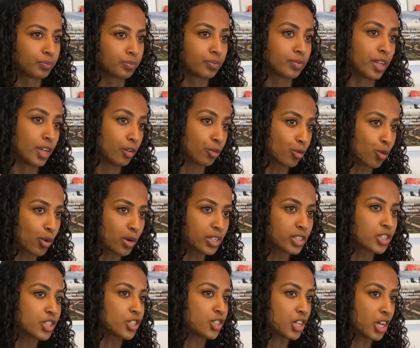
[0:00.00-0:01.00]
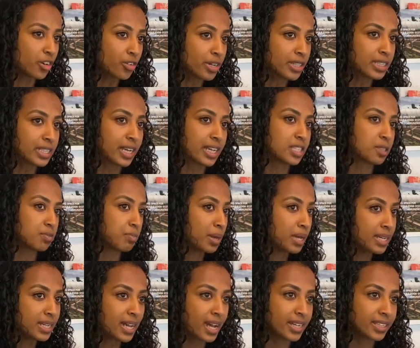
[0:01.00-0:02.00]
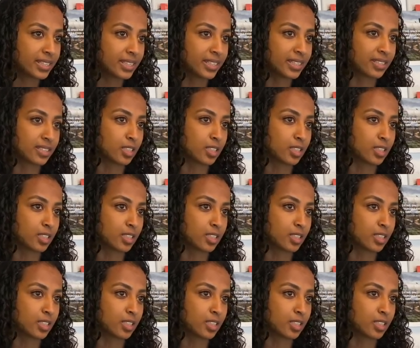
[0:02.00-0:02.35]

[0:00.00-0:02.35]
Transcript: Then, of course, generating as many ideas